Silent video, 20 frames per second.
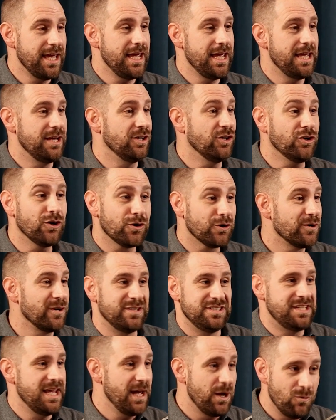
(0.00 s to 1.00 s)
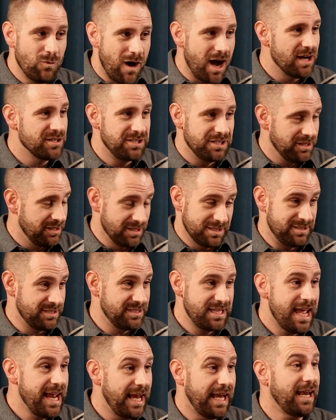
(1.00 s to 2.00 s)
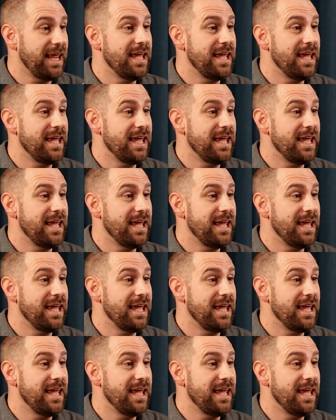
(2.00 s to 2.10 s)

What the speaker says: in current day Washington state.